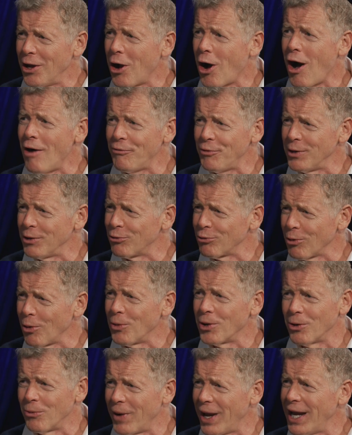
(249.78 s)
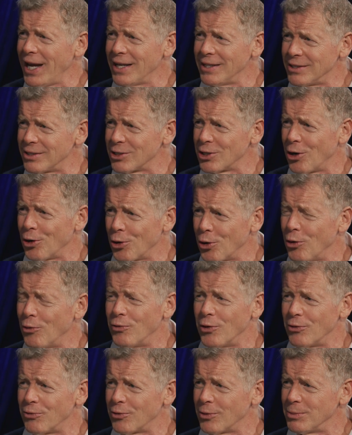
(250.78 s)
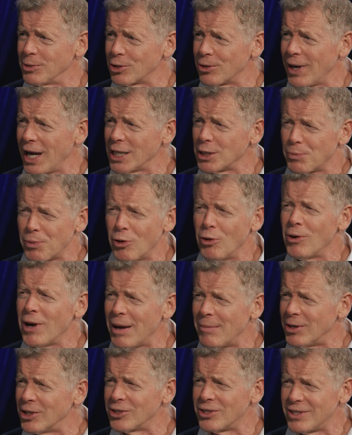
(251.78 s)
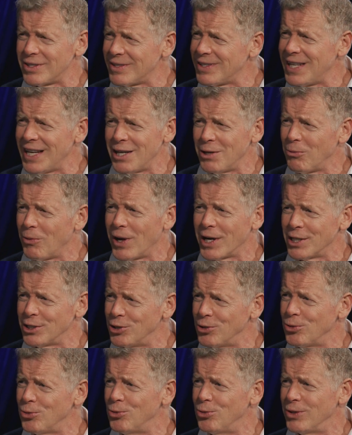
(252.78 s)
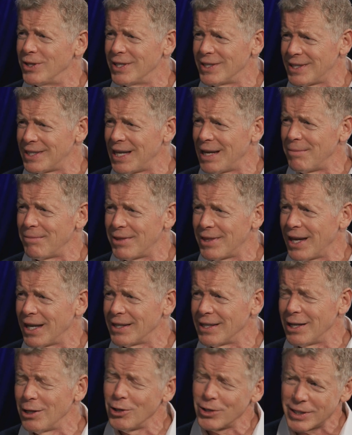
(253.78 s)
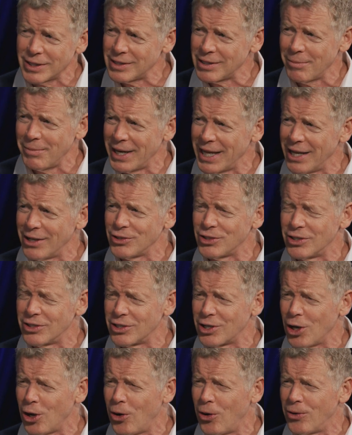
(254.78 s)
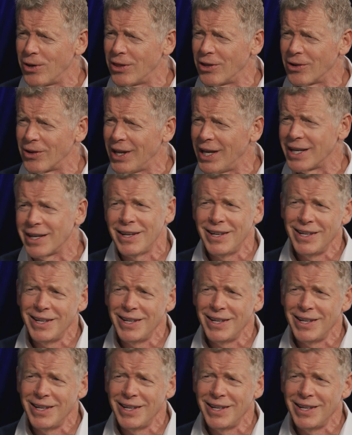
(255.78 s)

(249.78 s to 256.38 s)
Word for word: often throw it away and start over from scratch. Programmers tend to want to do the same thing. They look at somebody else's code and they're like,